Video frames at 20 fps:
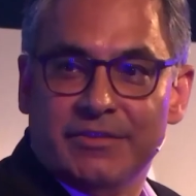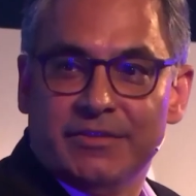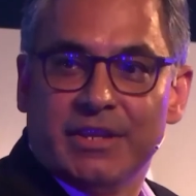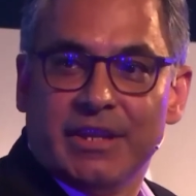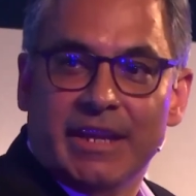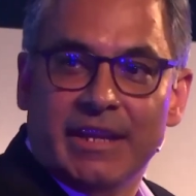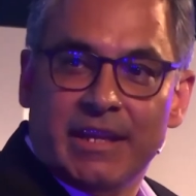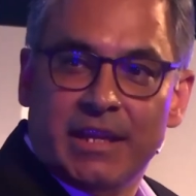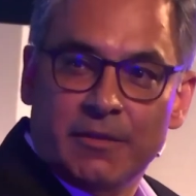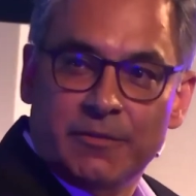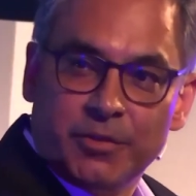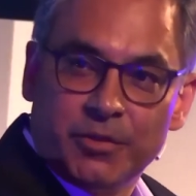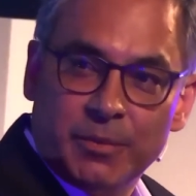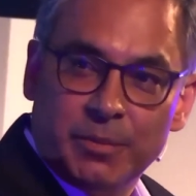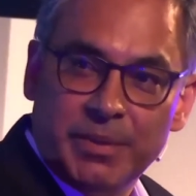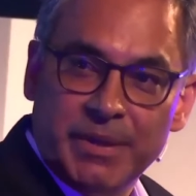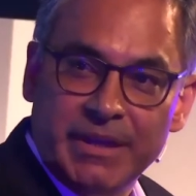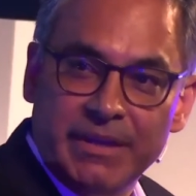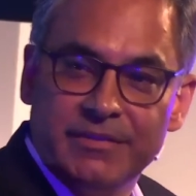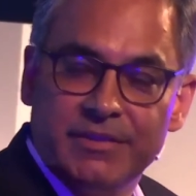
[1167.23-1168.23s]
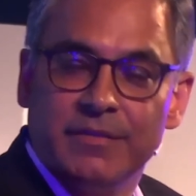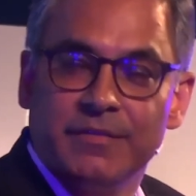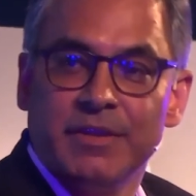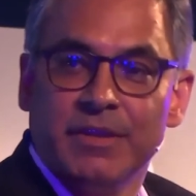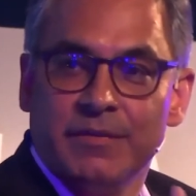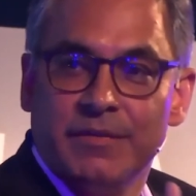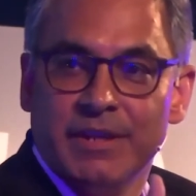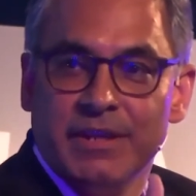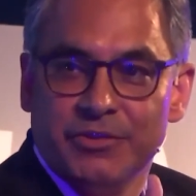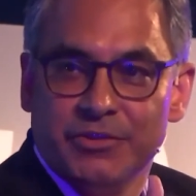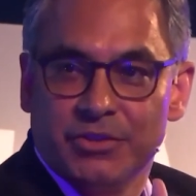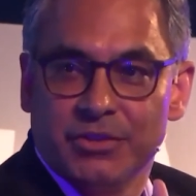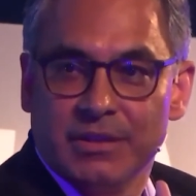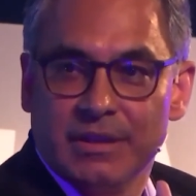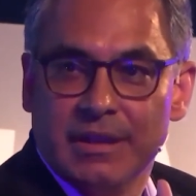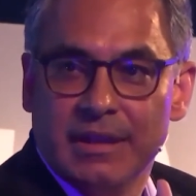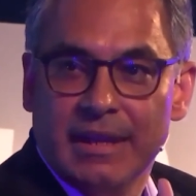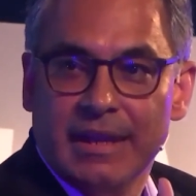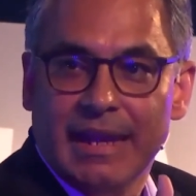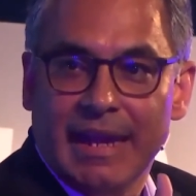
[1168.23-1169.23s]
and therefore the pace of innovation
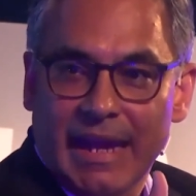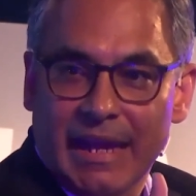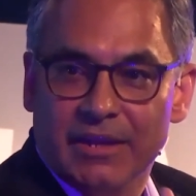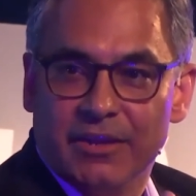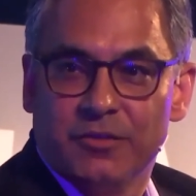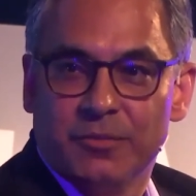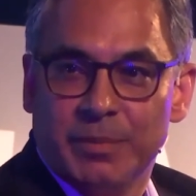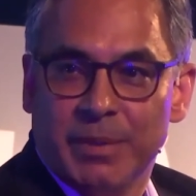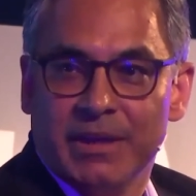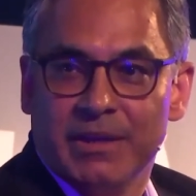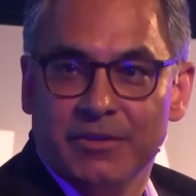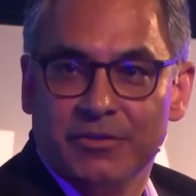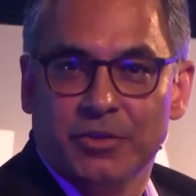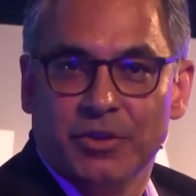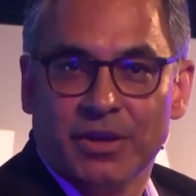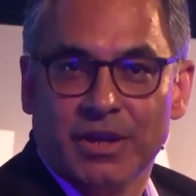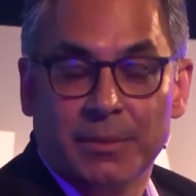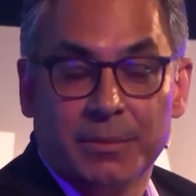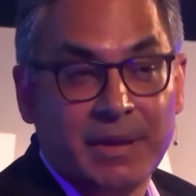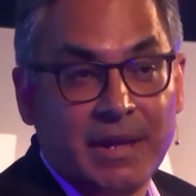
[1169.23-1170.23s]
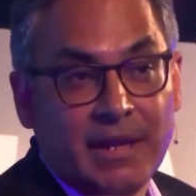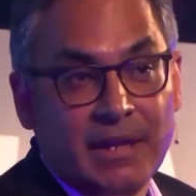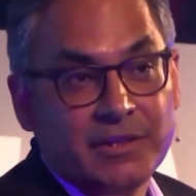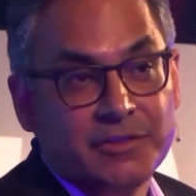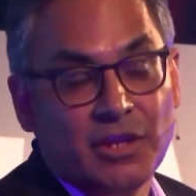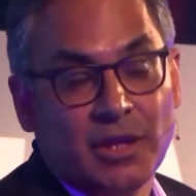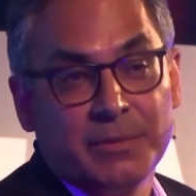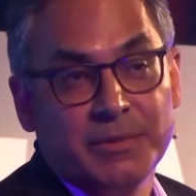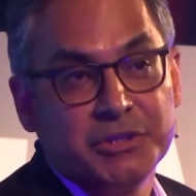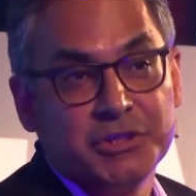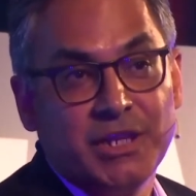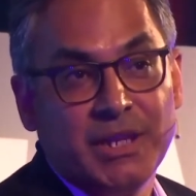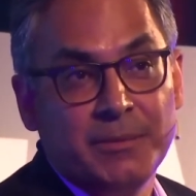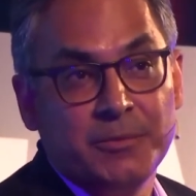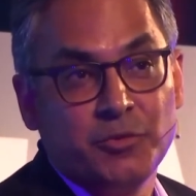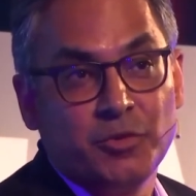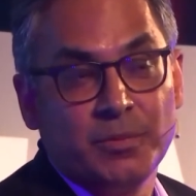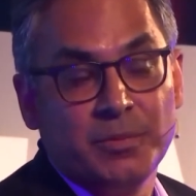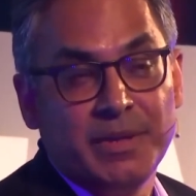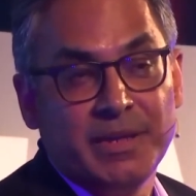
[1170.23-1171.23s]
and spend has gone up. So I'm
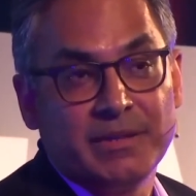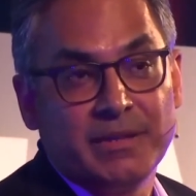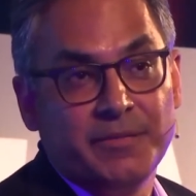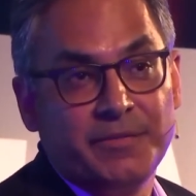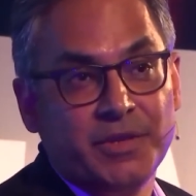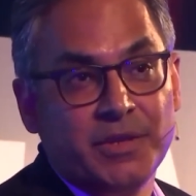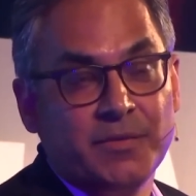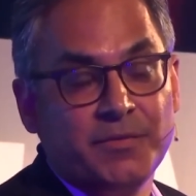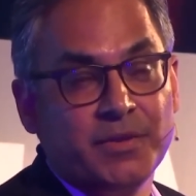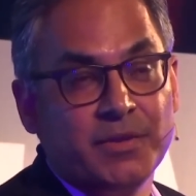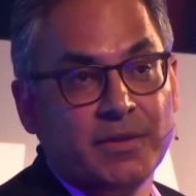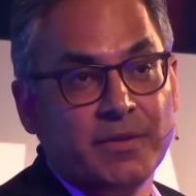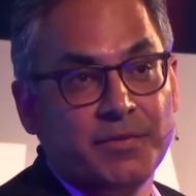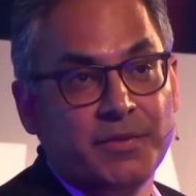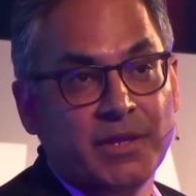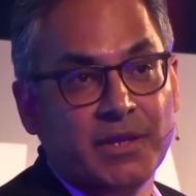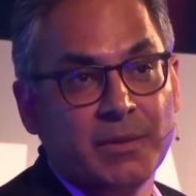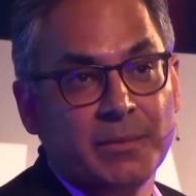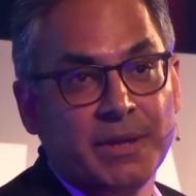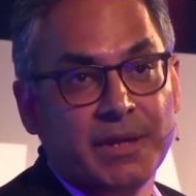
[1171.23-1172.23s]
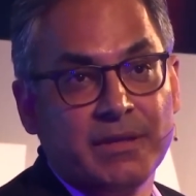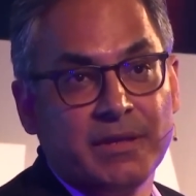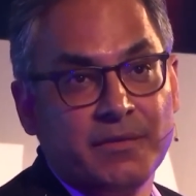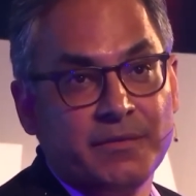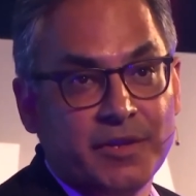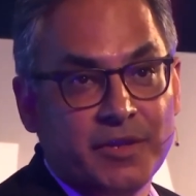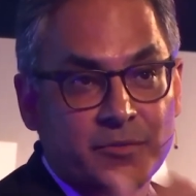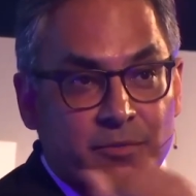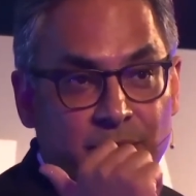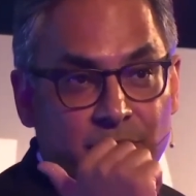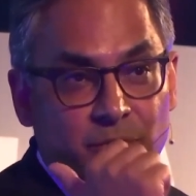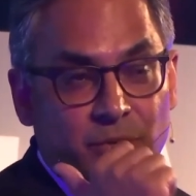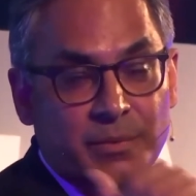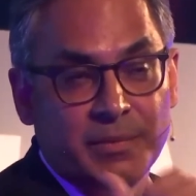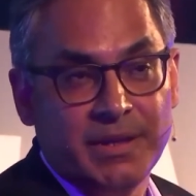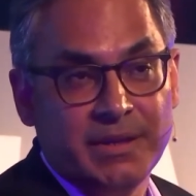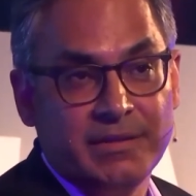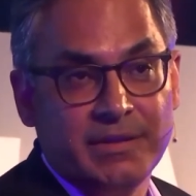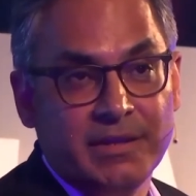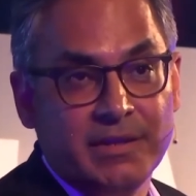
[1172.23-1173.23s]
ashamed to admit, if you think about the investments we
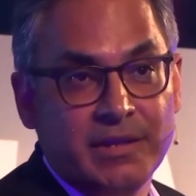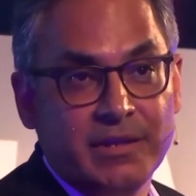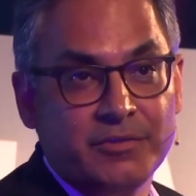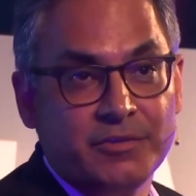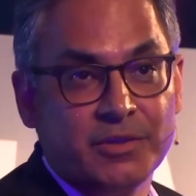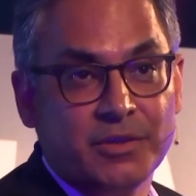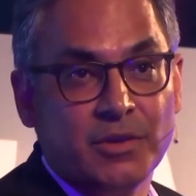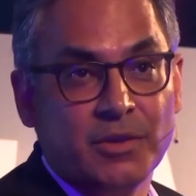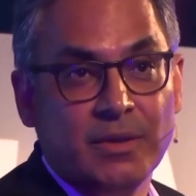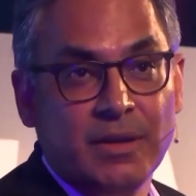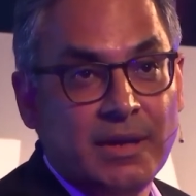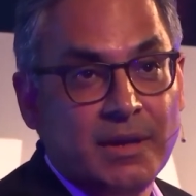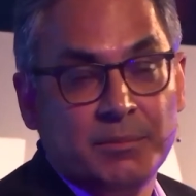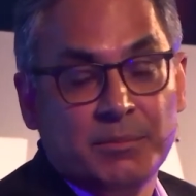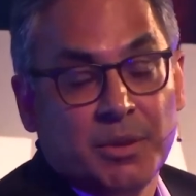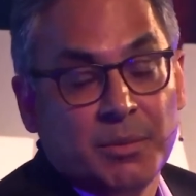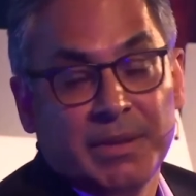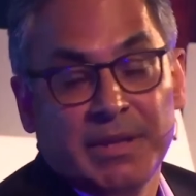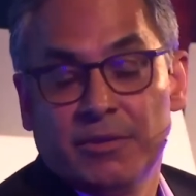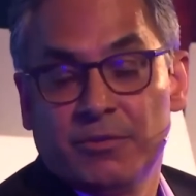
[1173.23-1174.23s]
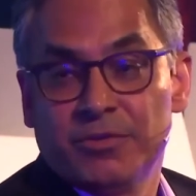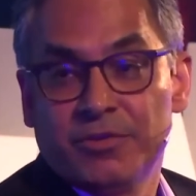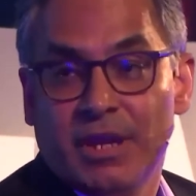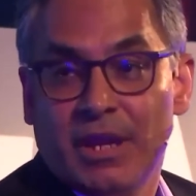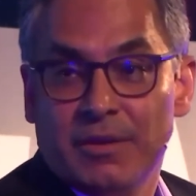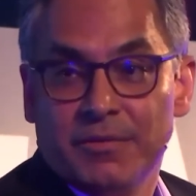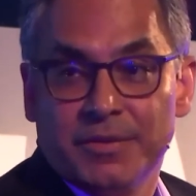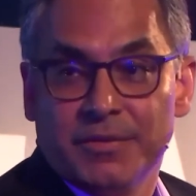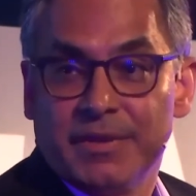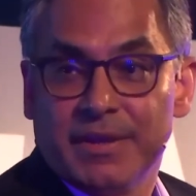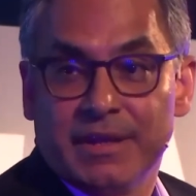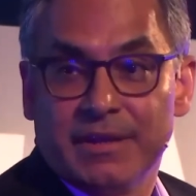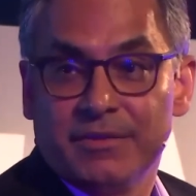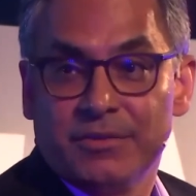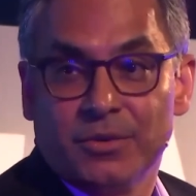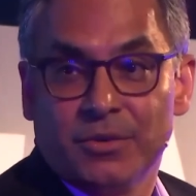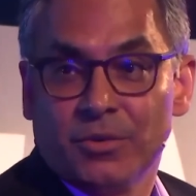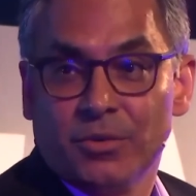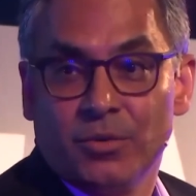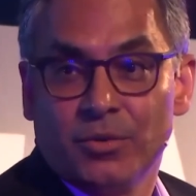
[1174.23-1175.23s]
made 10 years ago, probably it was half of that
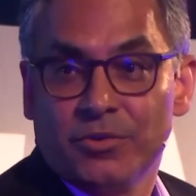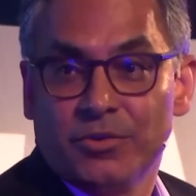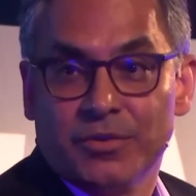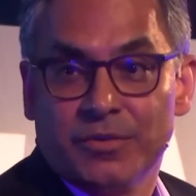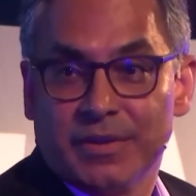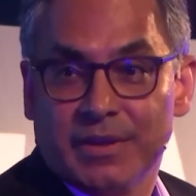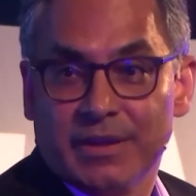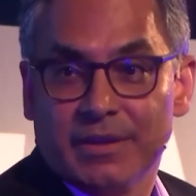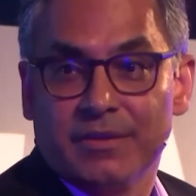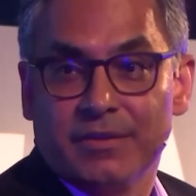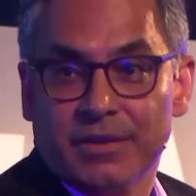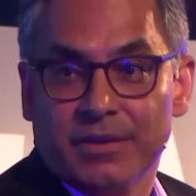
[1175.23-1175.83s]
or a quarter of that, right?